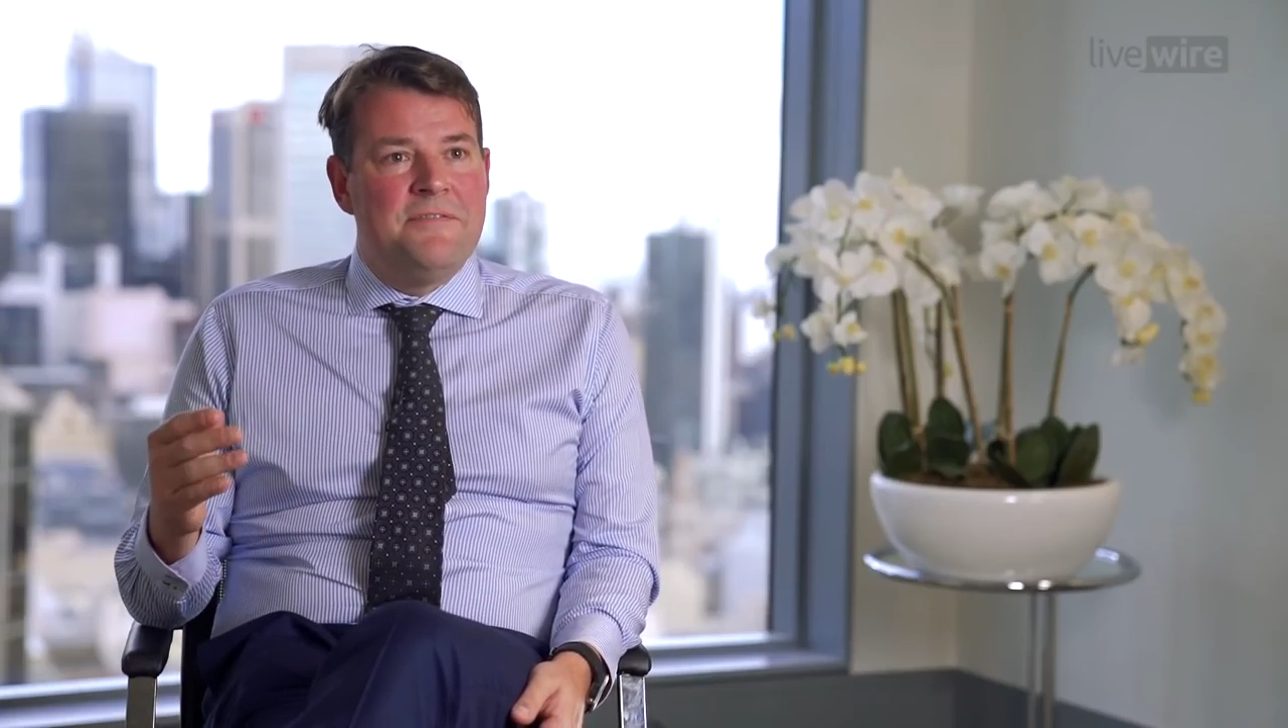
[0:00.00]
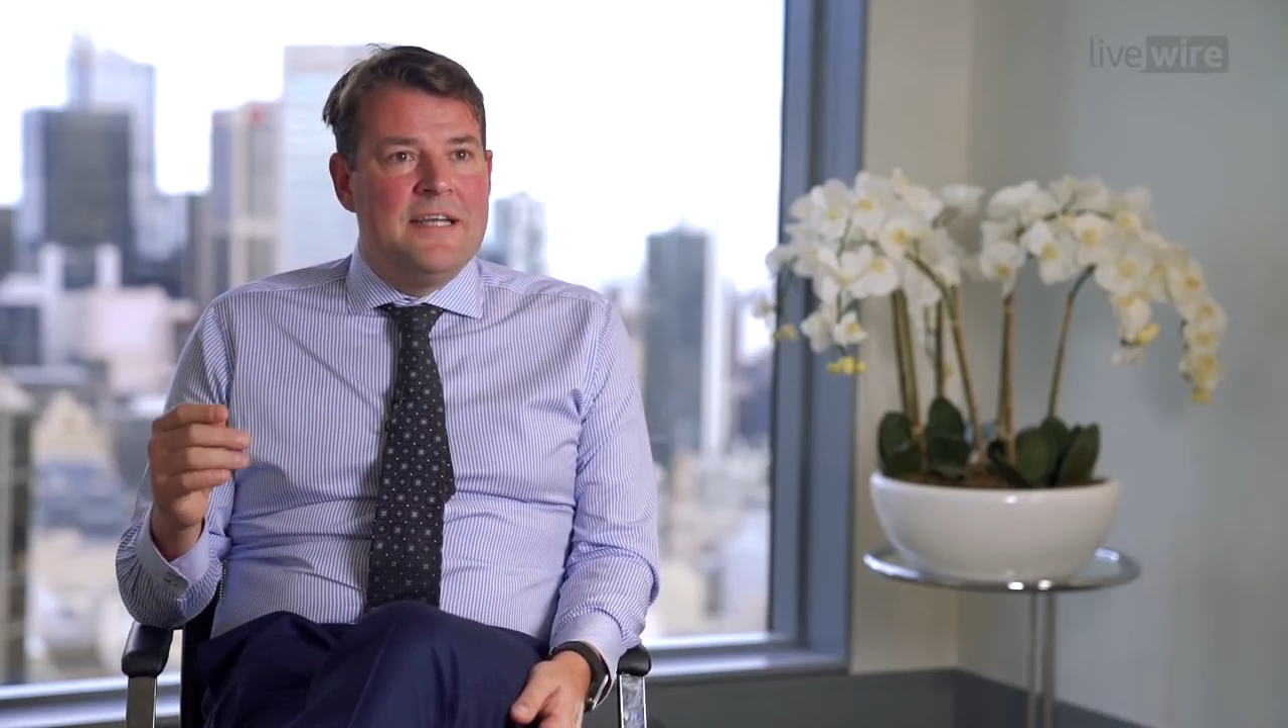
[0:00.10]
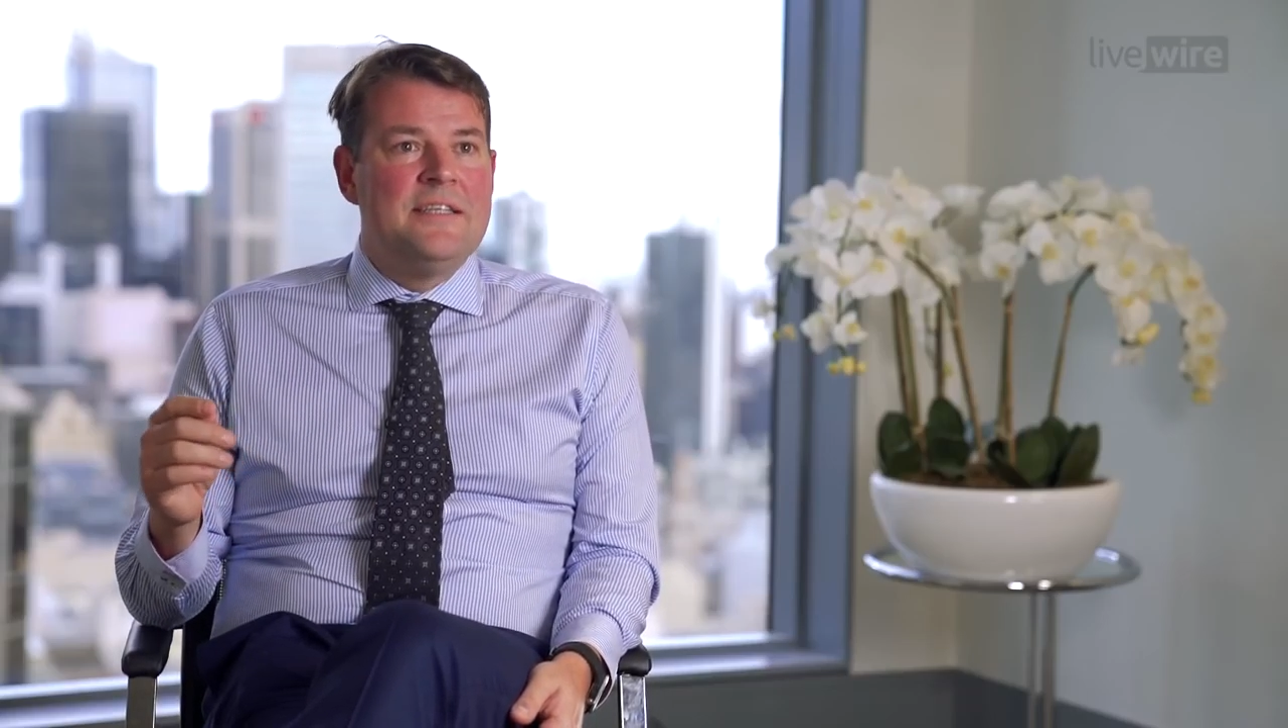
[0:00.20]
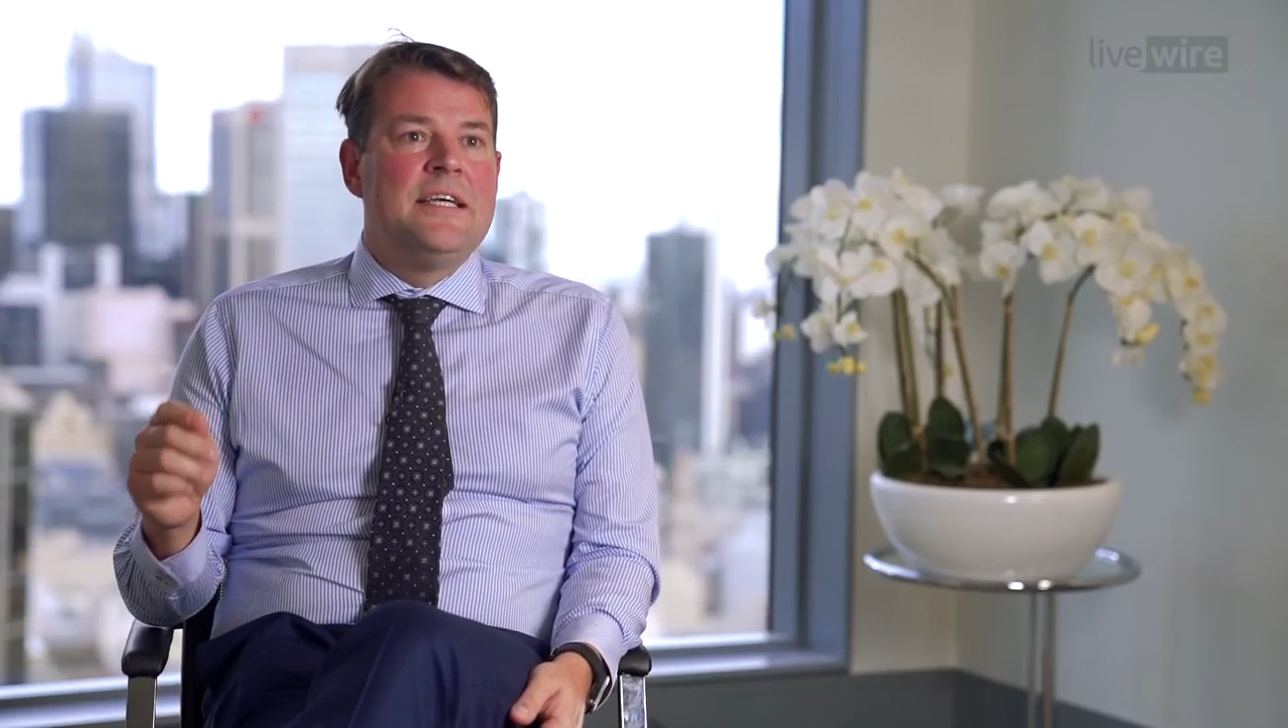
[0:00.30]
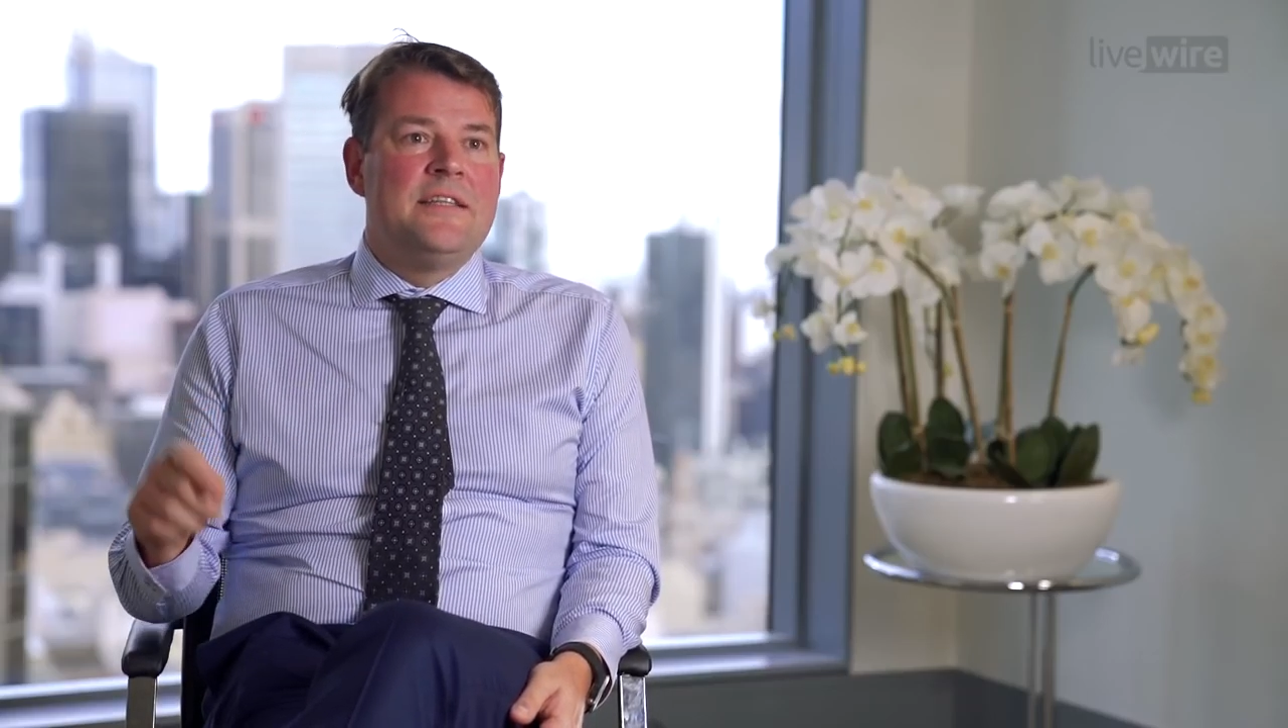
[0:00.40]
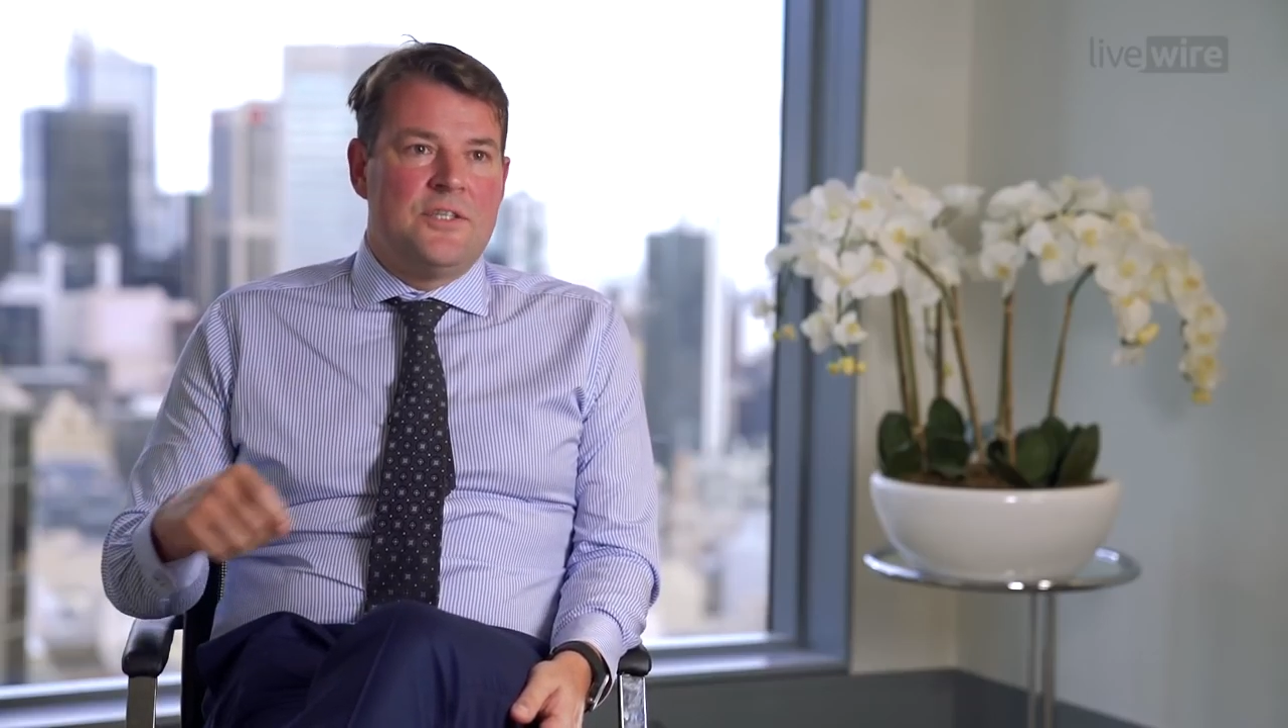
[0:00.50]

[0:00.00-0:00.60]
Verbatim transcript: funding,